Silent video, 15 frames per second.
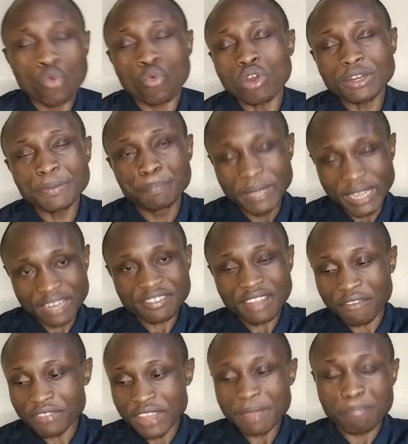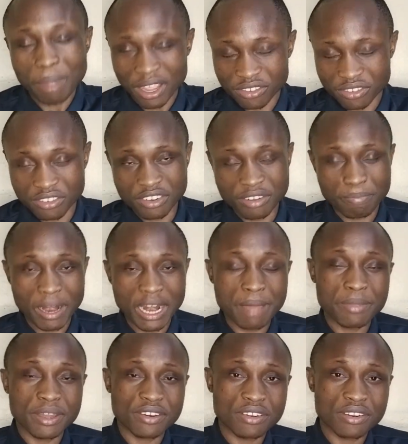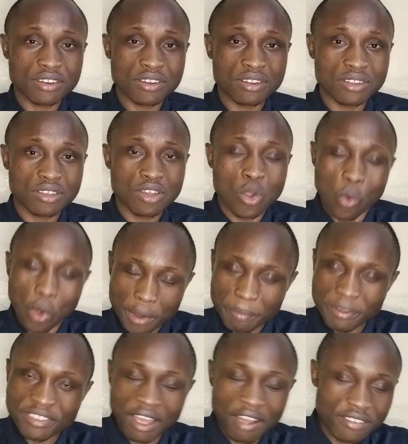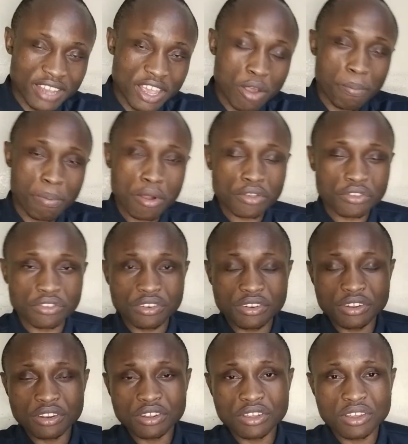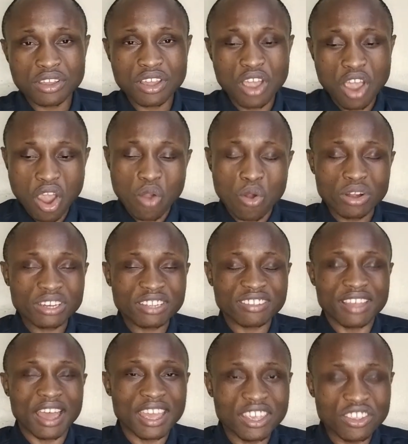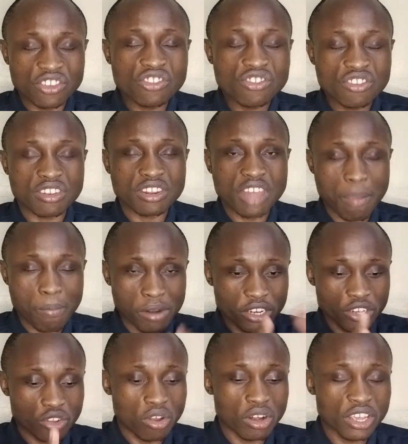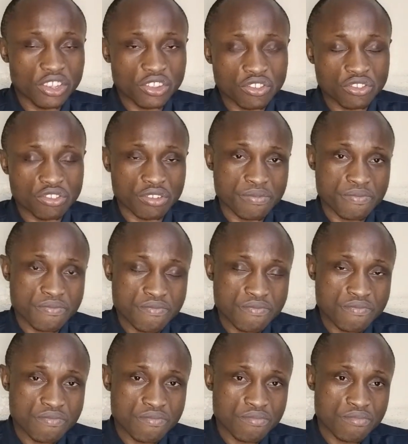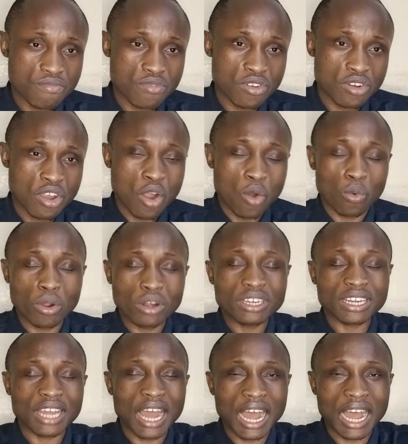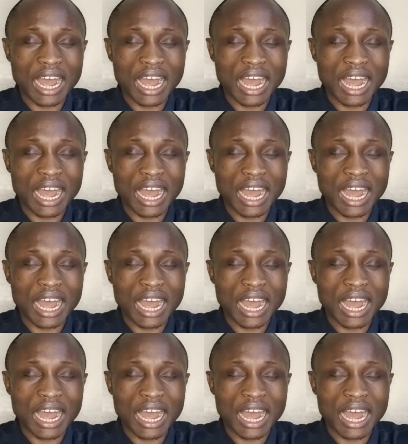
What bills have they passed in parliament? What bills have they opposed? What is their history, their political history? What